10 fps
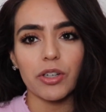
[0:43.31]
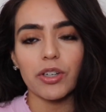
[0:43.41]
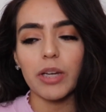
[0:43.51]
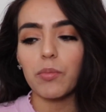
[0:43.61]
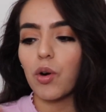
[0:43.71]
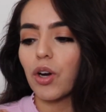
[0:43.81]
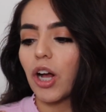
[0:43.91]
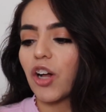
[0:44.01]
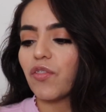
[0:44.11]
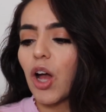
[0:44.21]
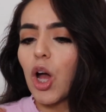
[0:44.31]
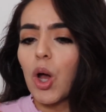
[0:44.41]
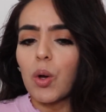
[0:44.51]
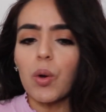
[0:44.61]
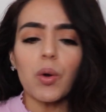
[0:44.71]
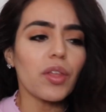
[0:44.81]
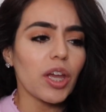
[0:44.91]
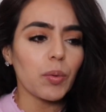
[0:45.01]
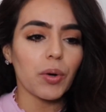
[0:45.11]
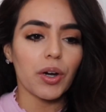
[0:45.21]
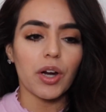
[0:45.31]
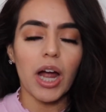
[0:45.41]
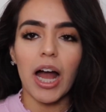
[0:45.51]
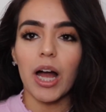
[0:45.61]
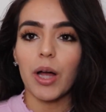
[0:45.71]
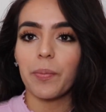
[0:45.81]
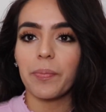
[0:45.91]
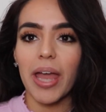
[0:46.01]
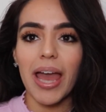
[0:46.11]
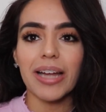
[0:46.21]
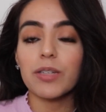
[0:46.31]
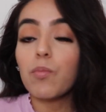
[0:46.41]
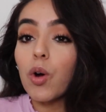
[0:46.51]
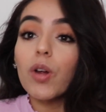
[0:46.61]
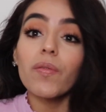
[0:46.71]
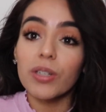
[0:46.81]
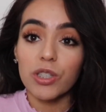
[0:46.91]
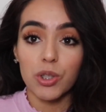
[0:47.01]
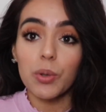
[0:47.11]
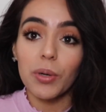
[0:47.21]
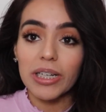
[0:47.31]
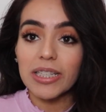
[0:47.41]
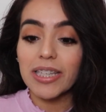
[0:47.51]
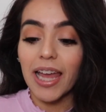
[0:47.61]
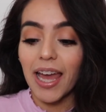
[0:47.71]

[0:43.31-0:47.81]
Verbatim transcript: learning more of who they were um, and more of their stories.